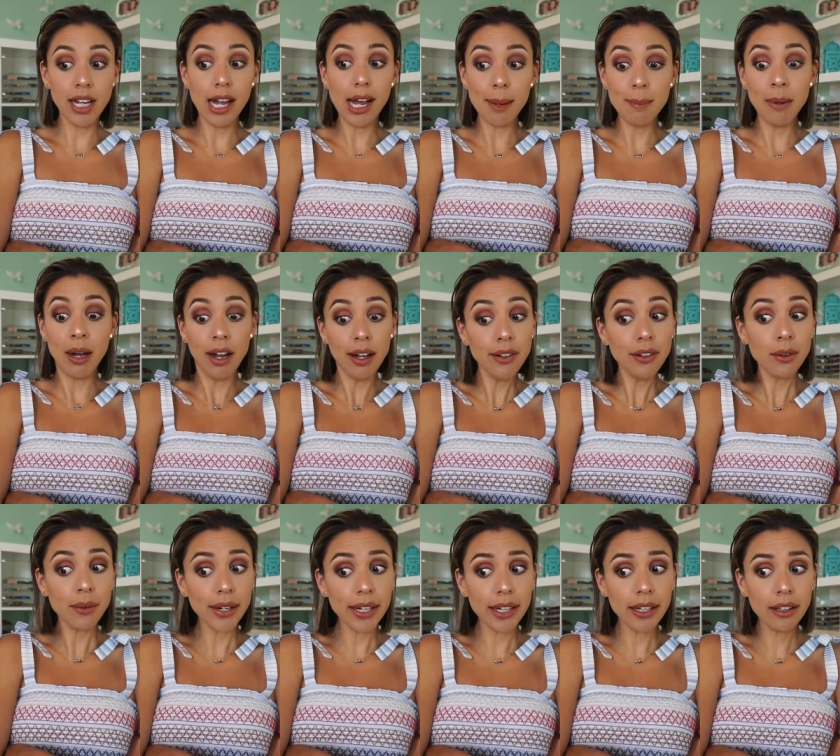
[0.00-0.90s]
I'm
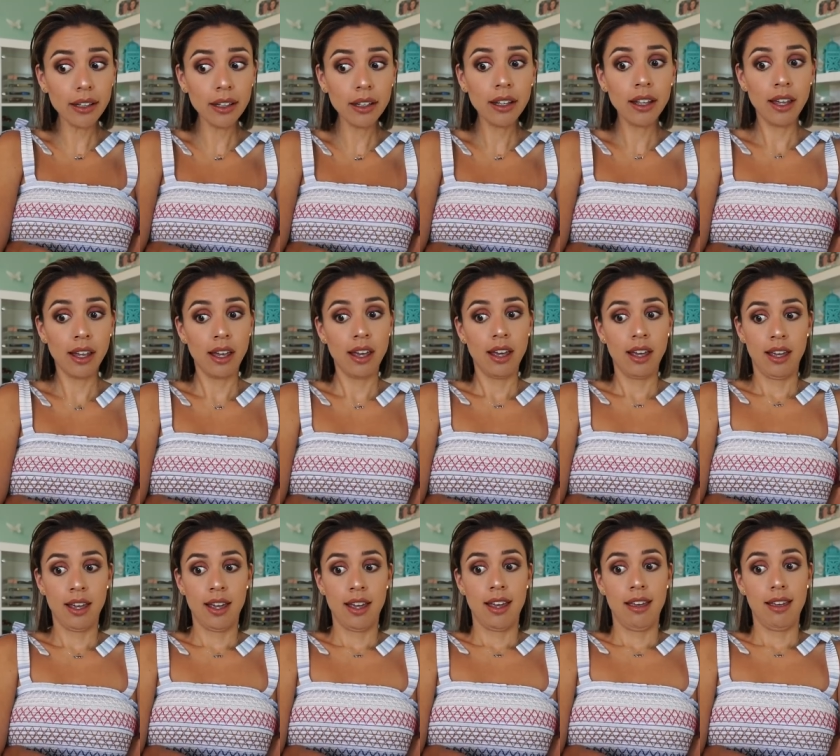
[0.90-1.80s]
hungry
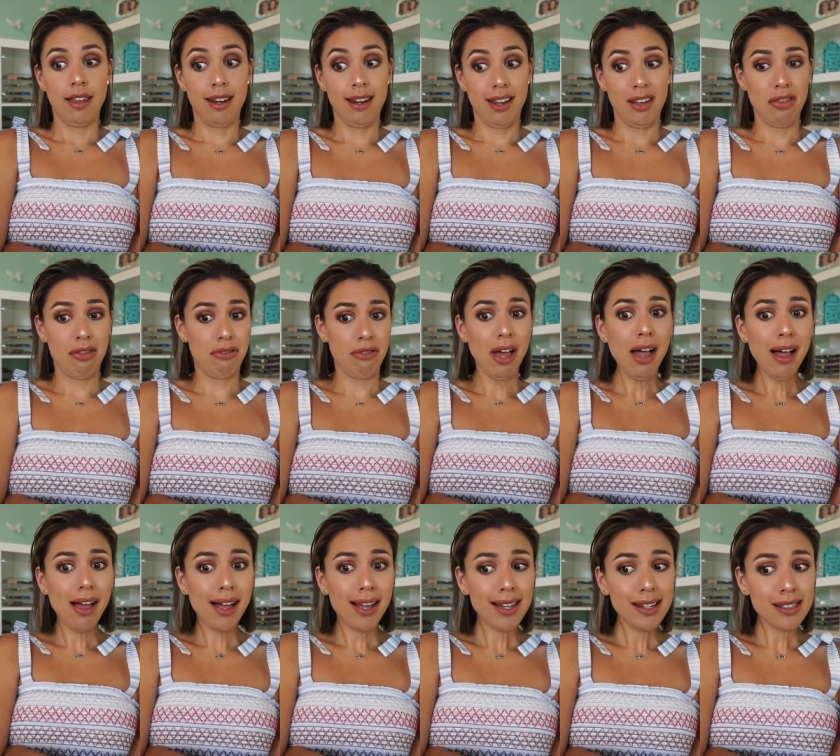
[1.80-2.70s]
and I
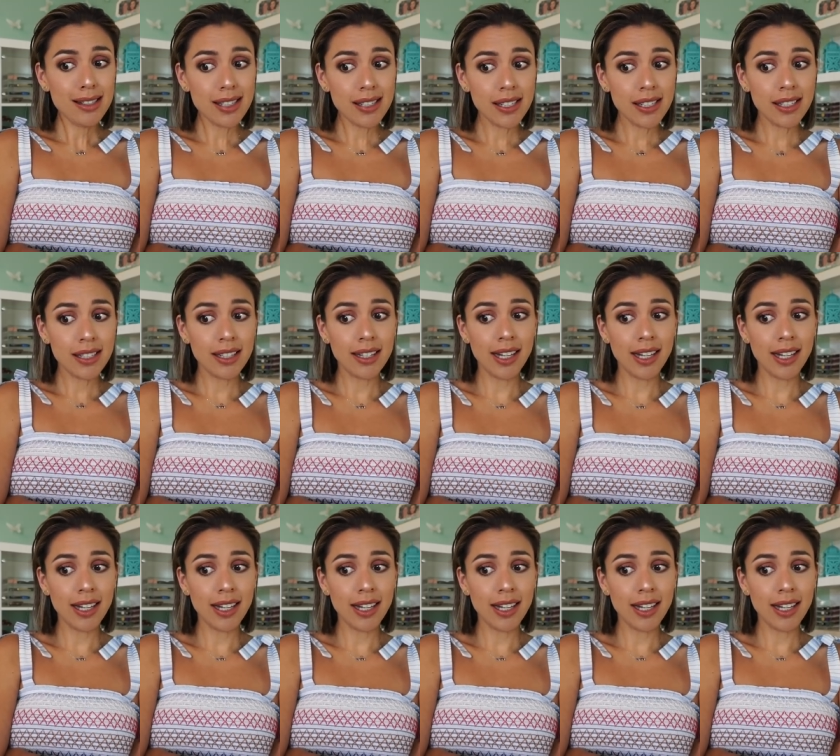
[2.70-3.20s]
thought